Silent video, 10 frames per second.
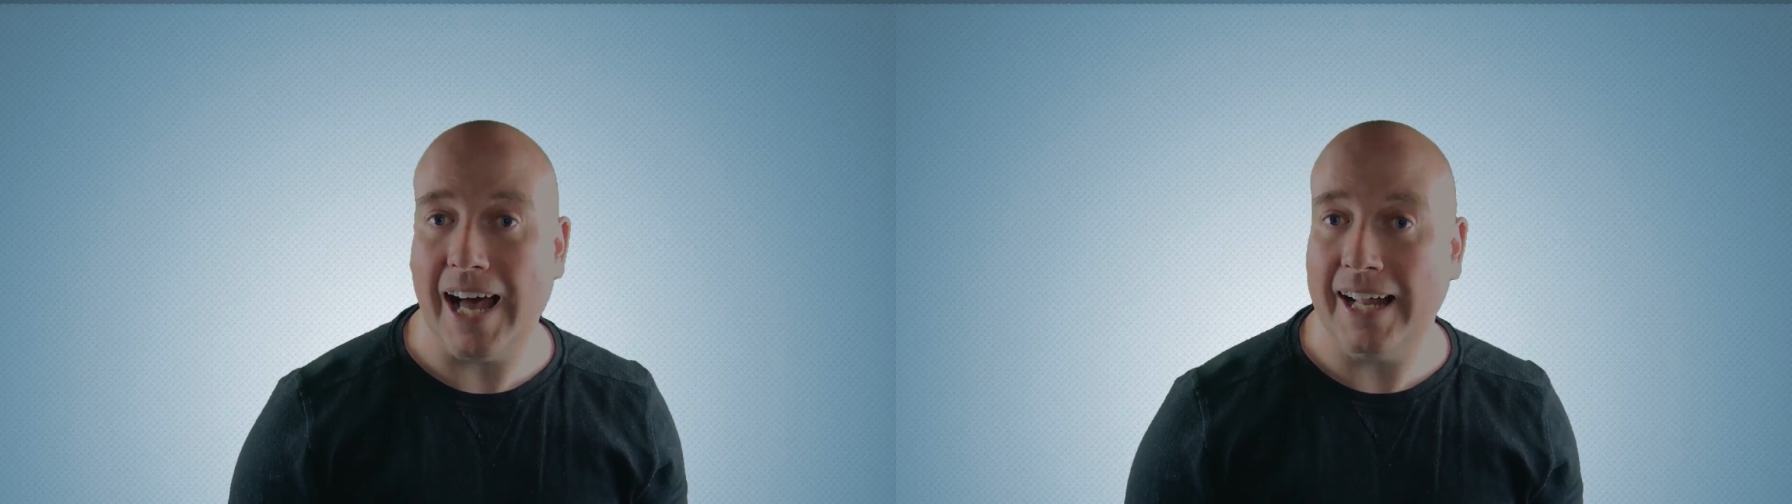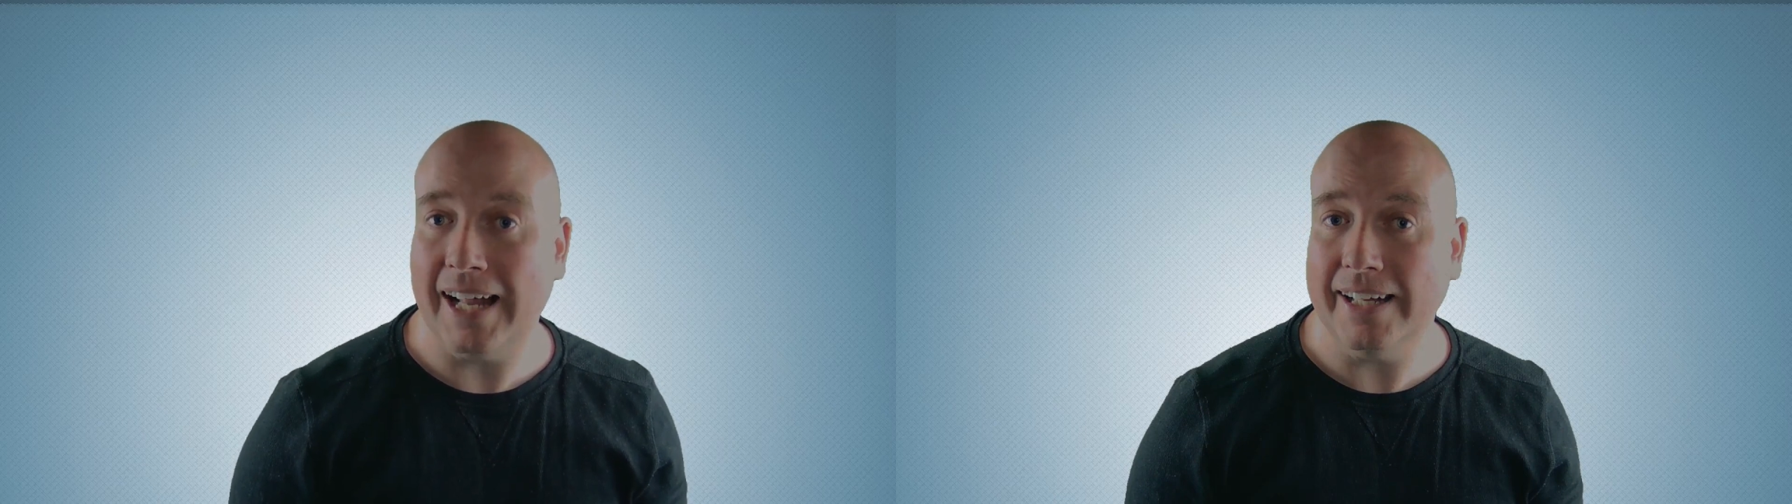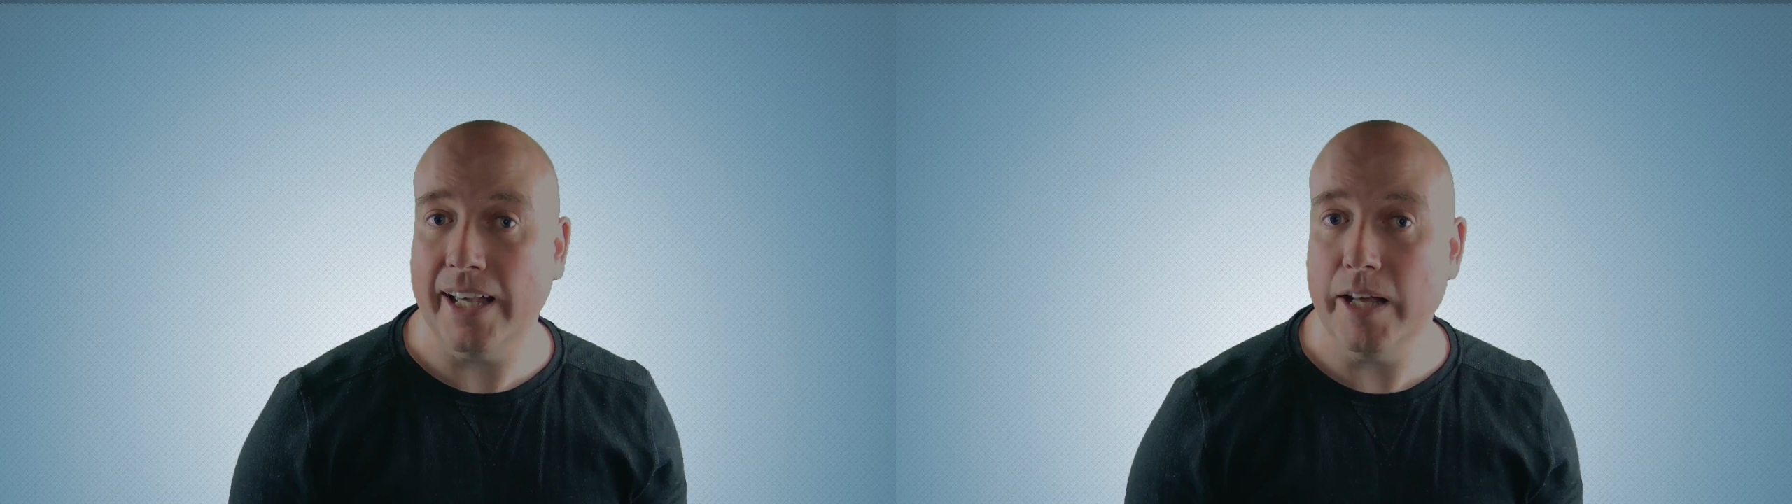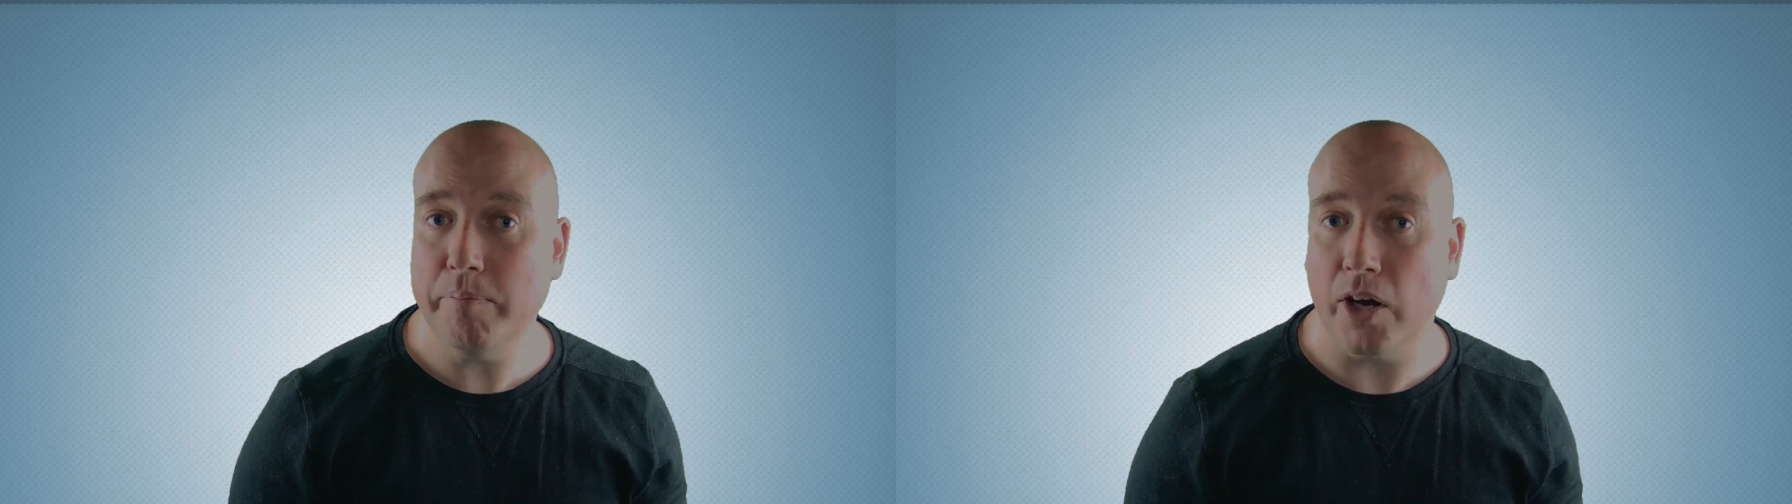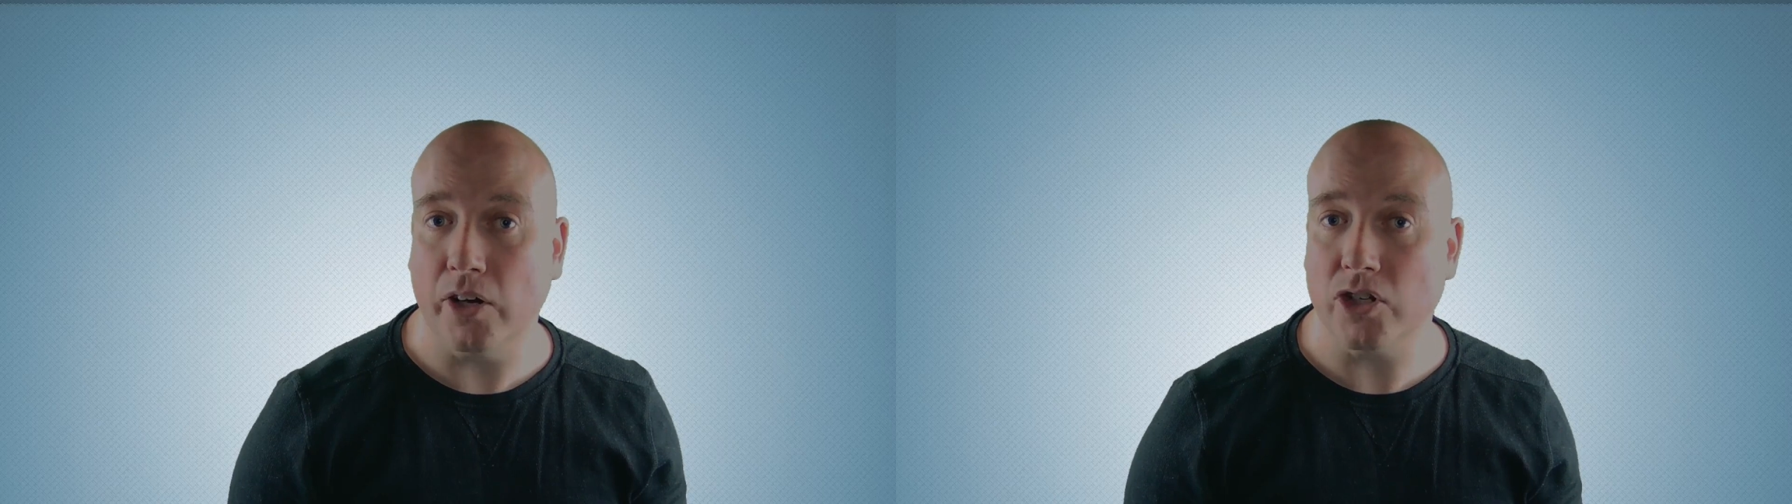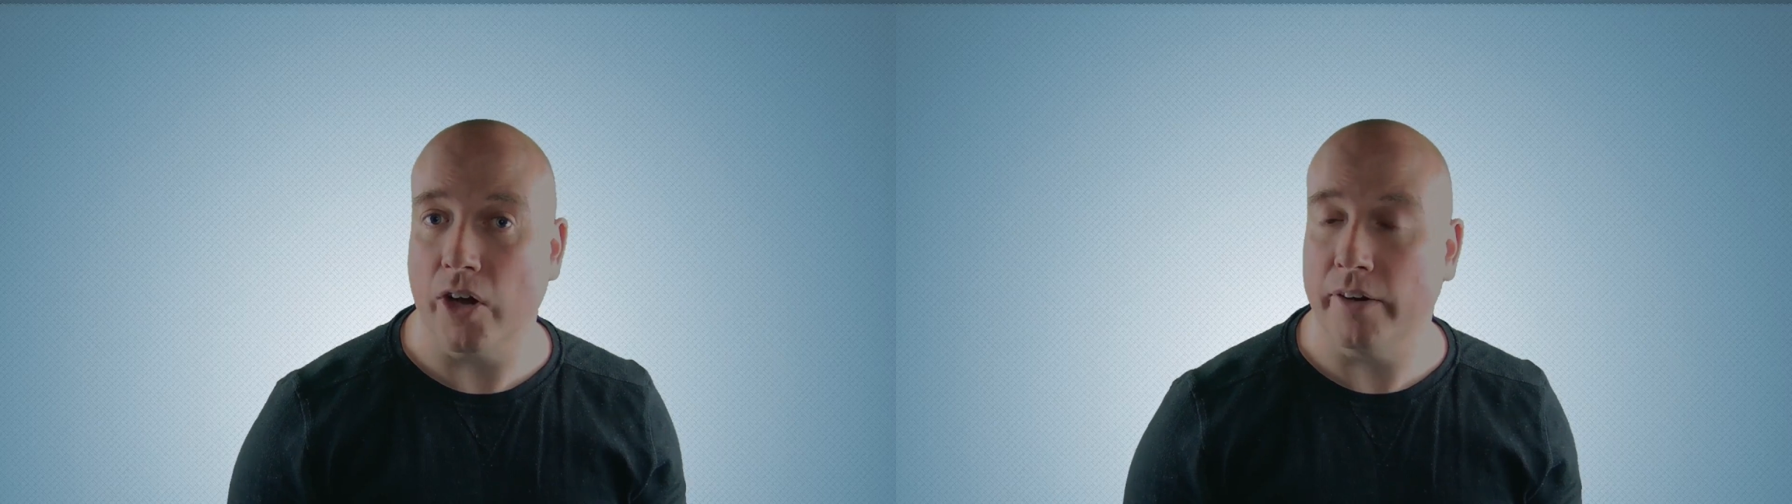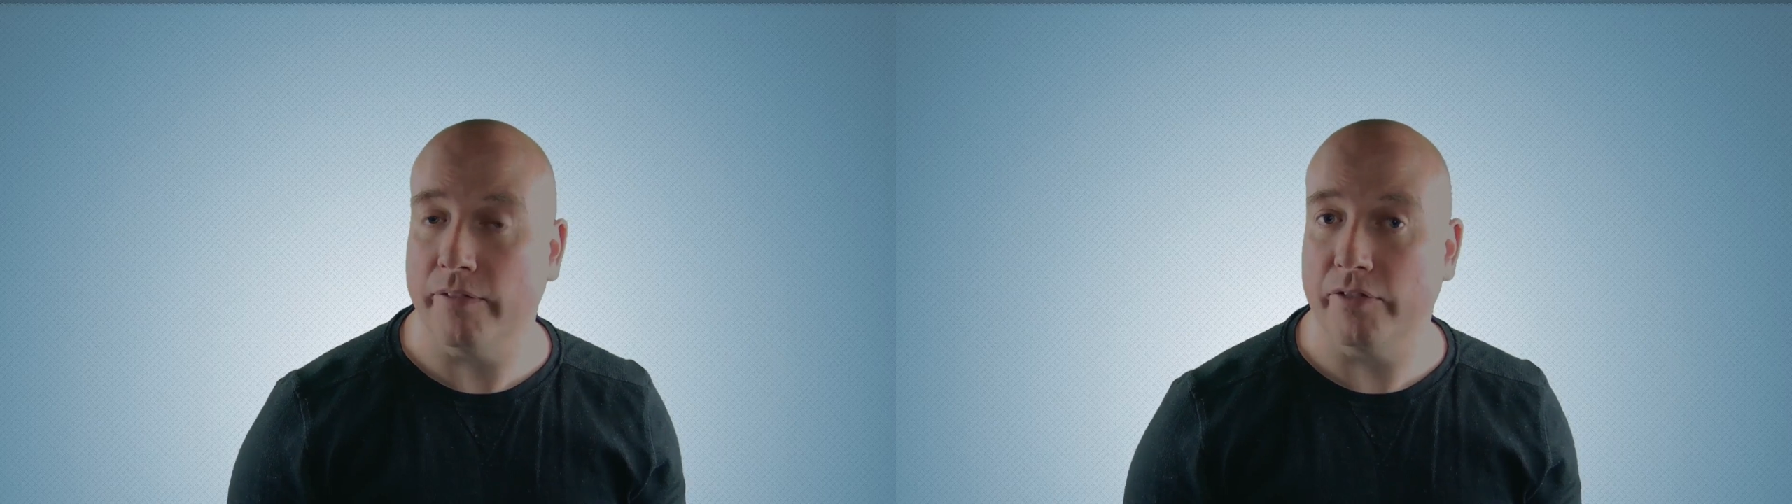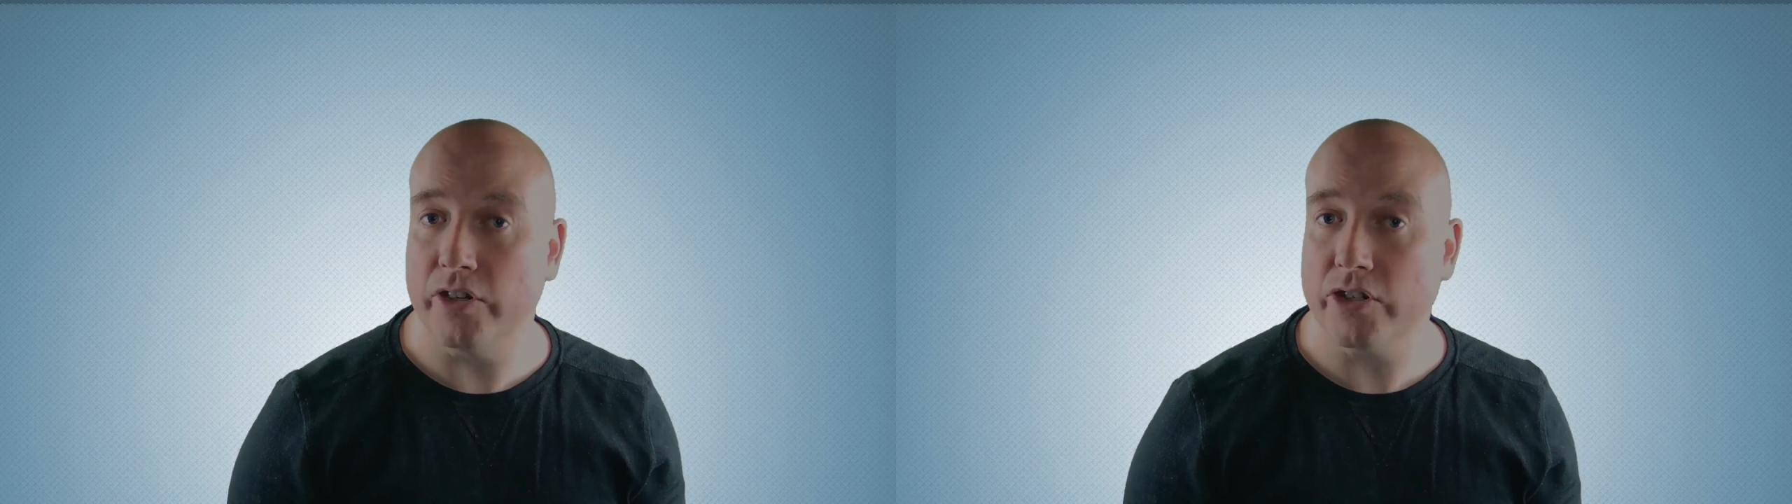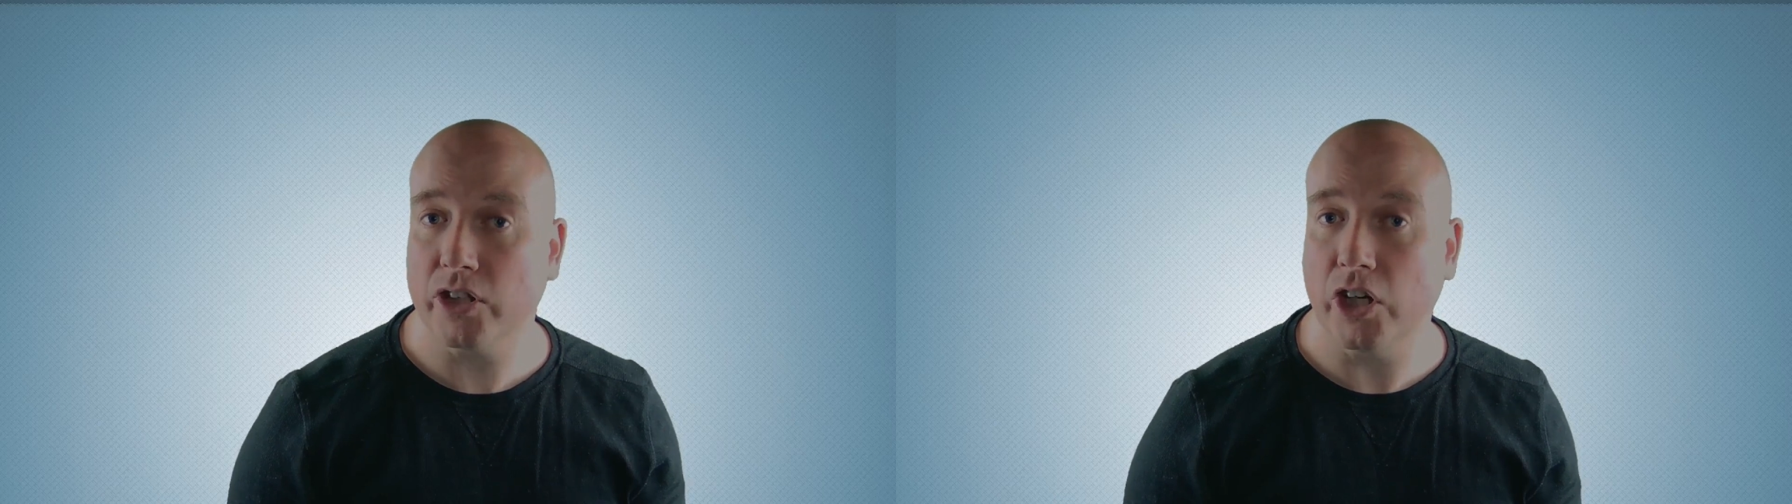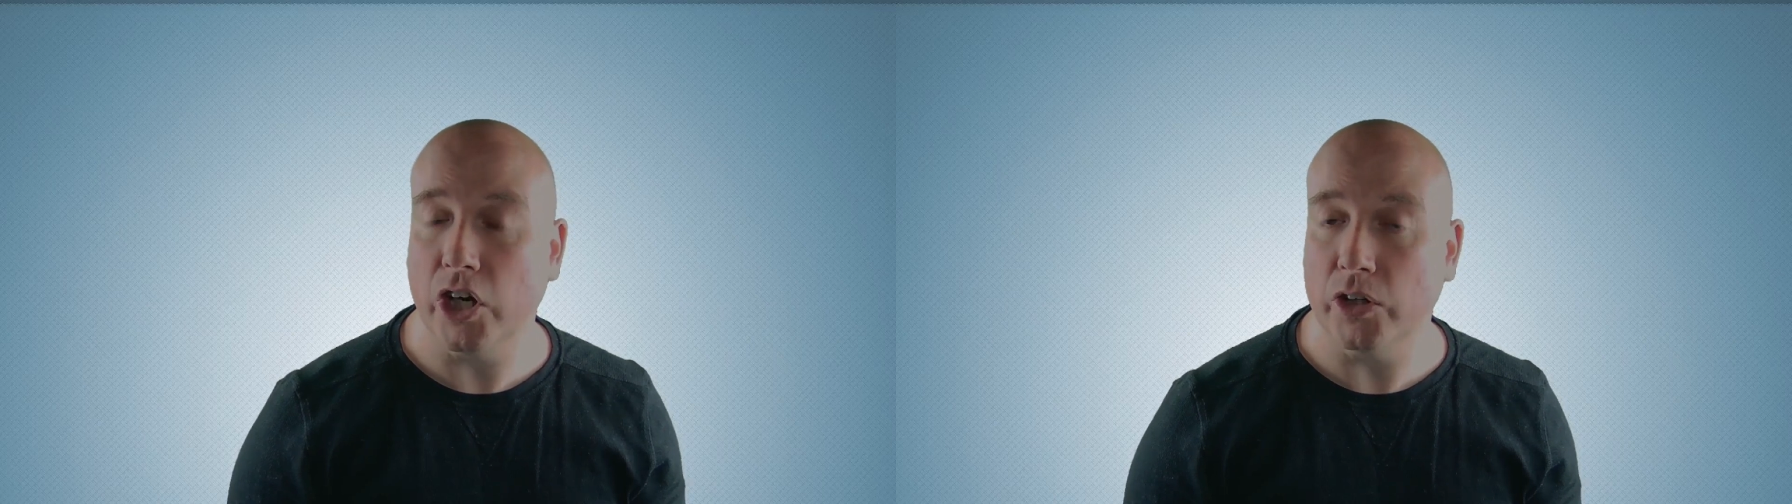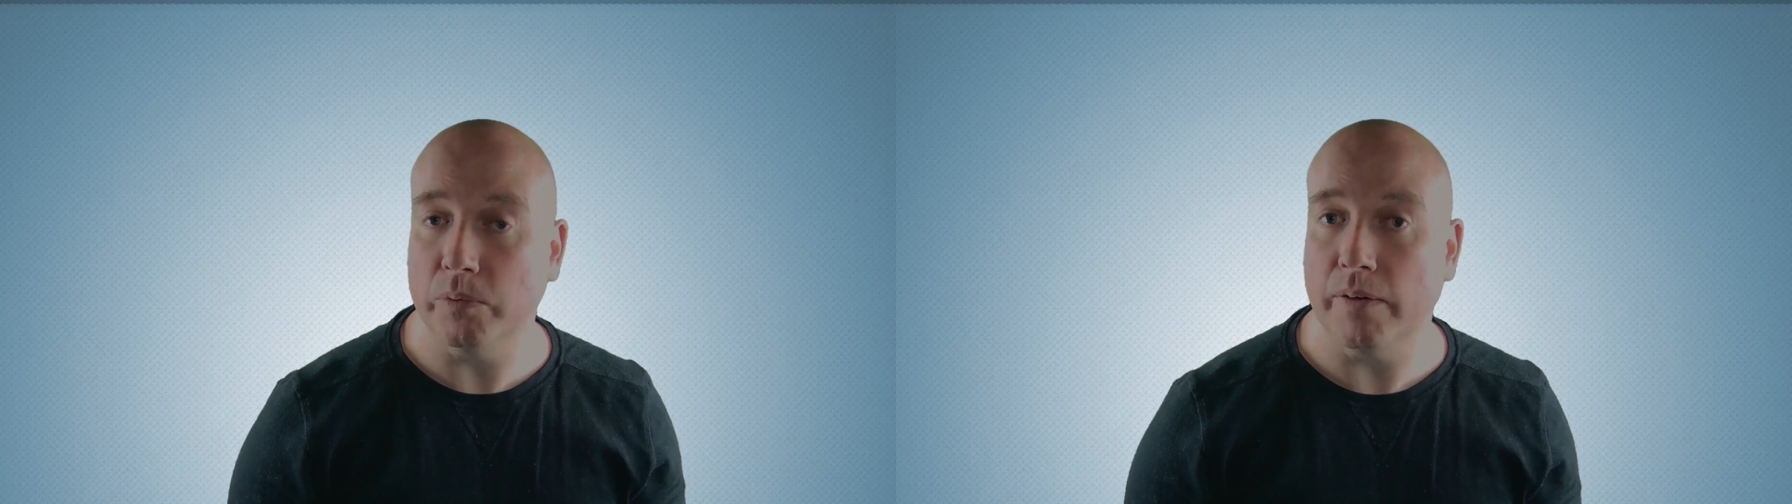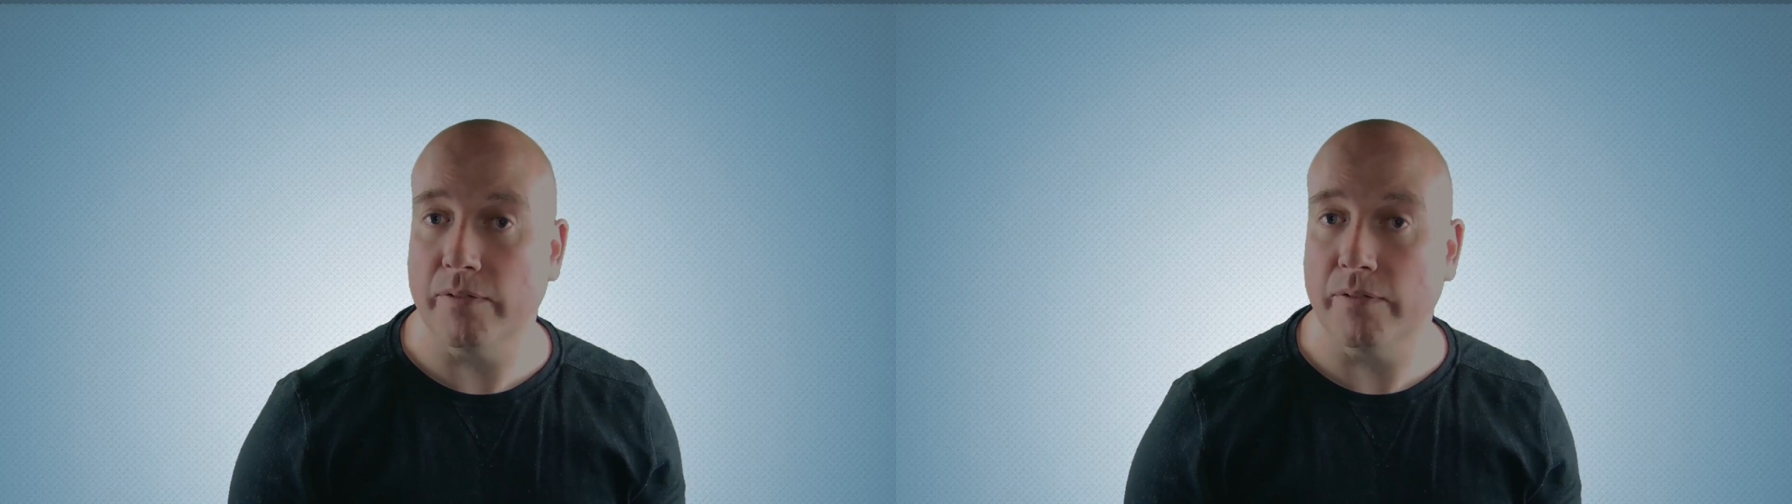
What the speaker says: allocate products on a first come,